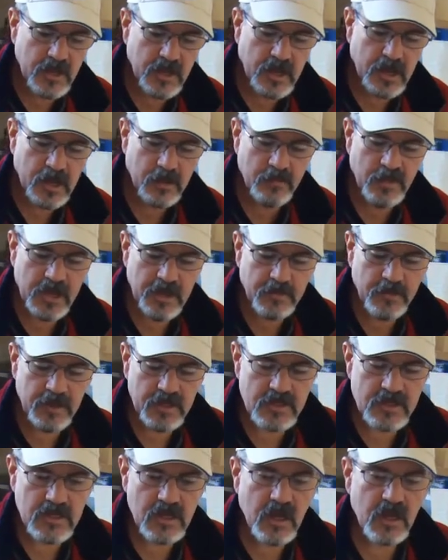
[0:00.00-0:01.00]

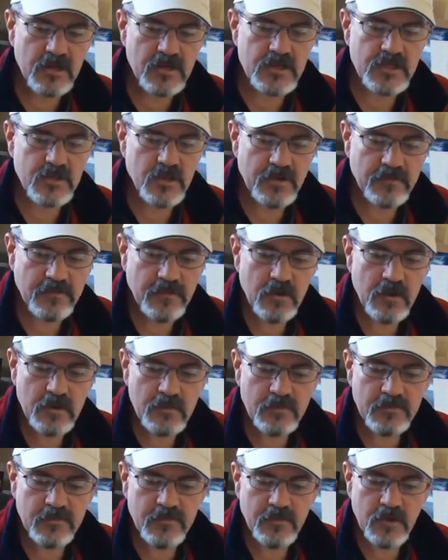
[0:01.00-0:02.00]
Paperless dollar store
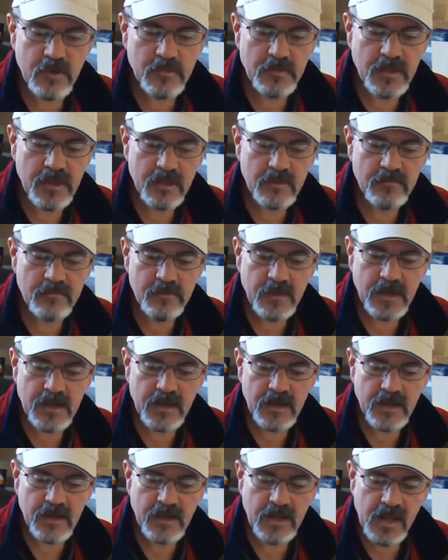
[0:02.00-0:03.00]
foam for my
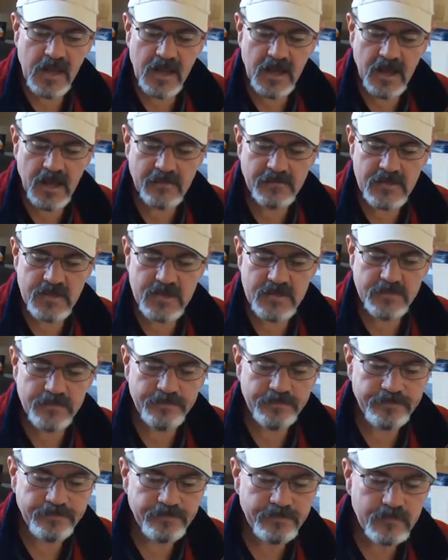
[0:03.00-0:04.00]
KFs.
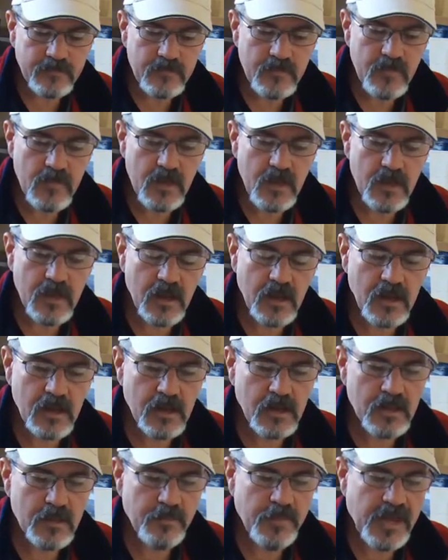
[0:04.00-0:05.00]

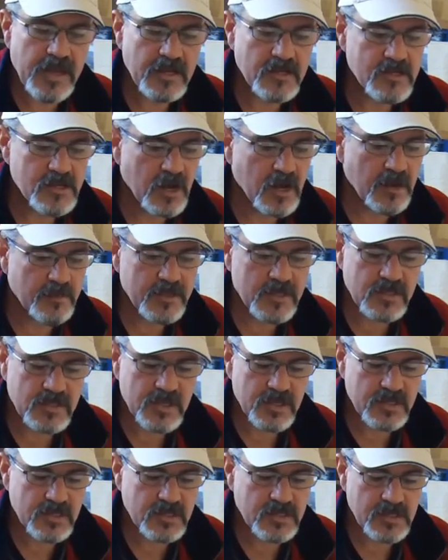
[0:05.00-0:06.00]
The paint job is
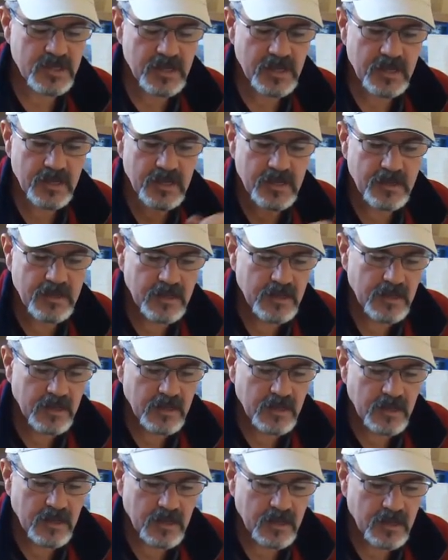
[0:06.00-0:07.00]
just
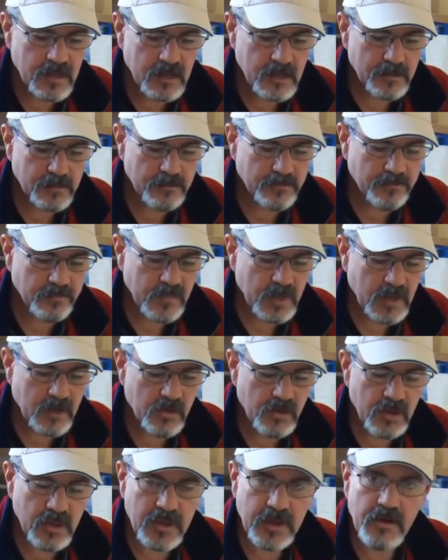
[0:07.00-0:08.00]

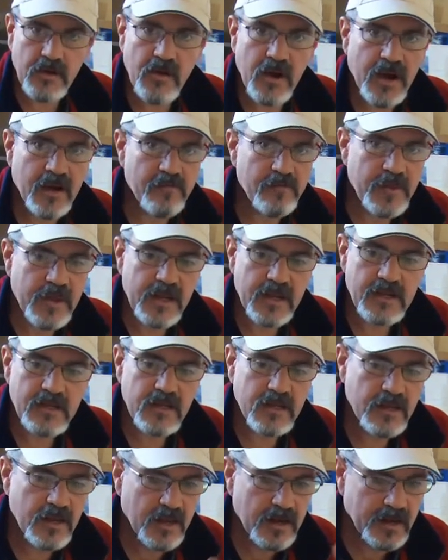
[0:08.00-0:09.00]
acrylic craft paint you
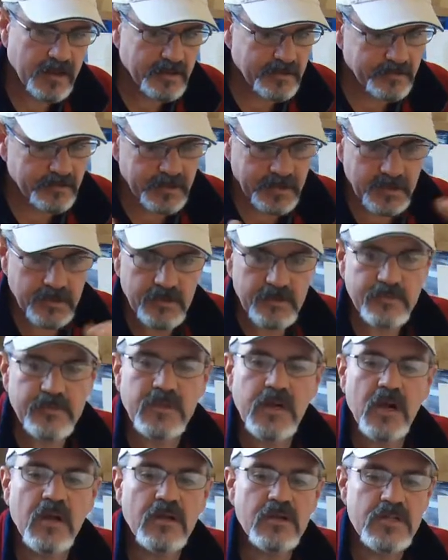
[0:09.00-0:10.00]
get at, you know,
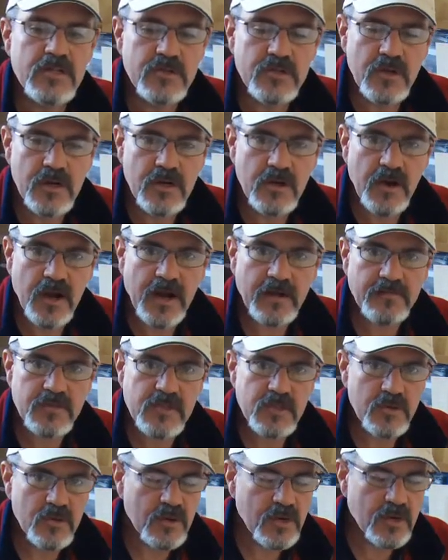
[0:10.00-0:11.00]
dollar store, craft
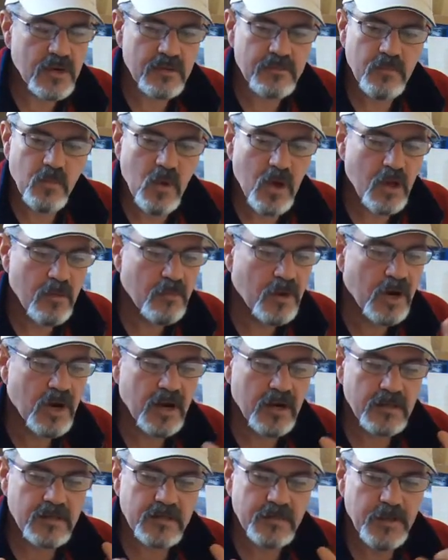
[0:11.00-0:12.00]
store,
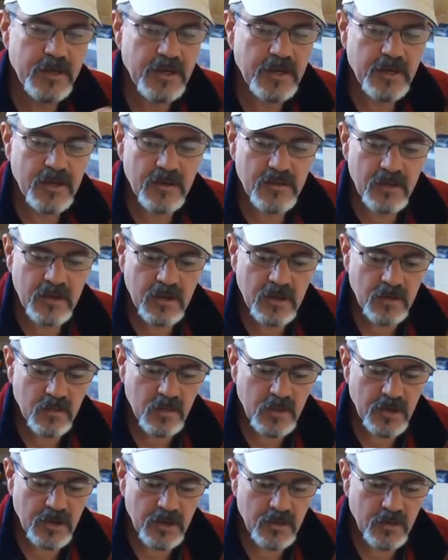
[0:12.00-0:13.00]
Walmart, depending on
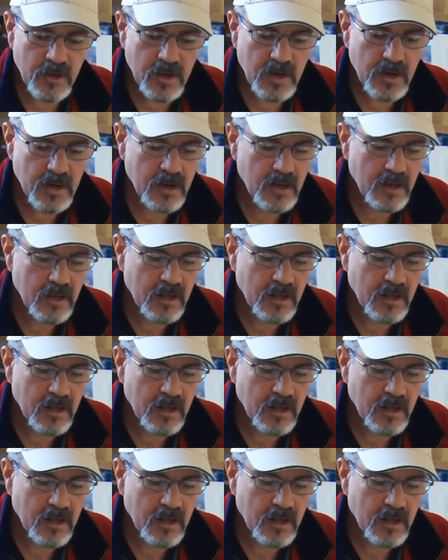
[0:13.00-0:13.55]
where you are.